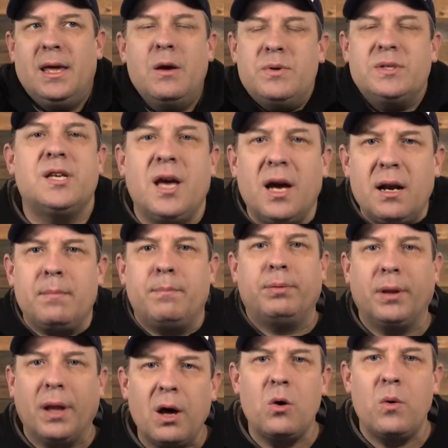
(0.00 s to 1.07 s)
It was going to
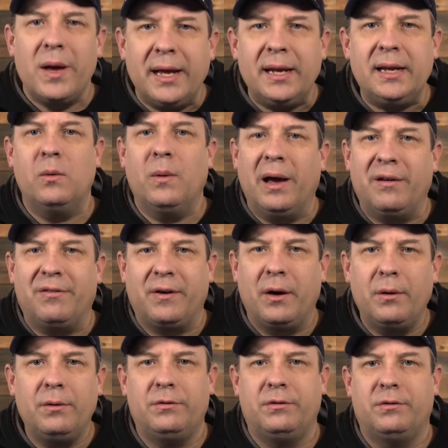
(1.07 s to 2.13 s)
blow anyway,
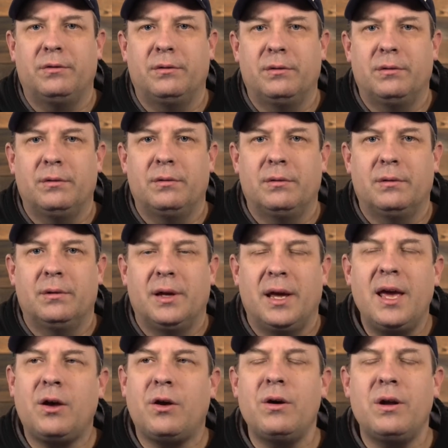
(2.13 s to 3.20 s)
folks.
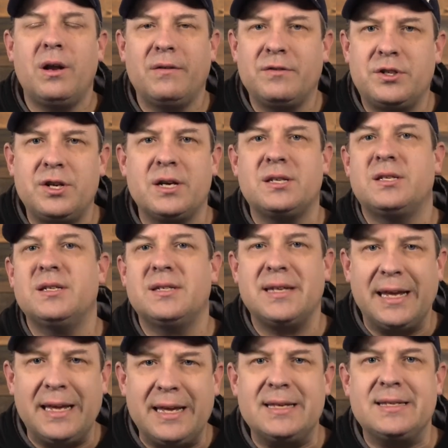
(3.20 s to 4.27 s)
It could have just
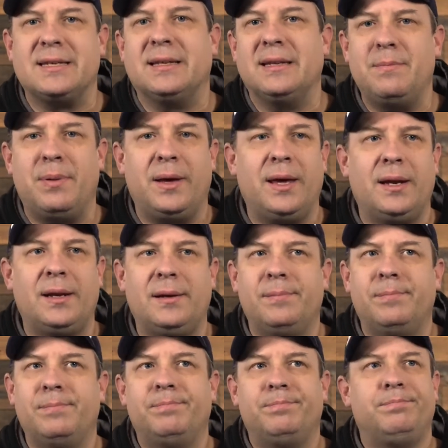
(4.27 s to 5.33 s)
as easily
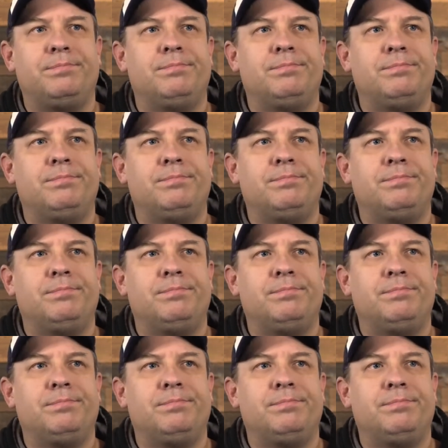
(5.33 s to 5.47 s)
been,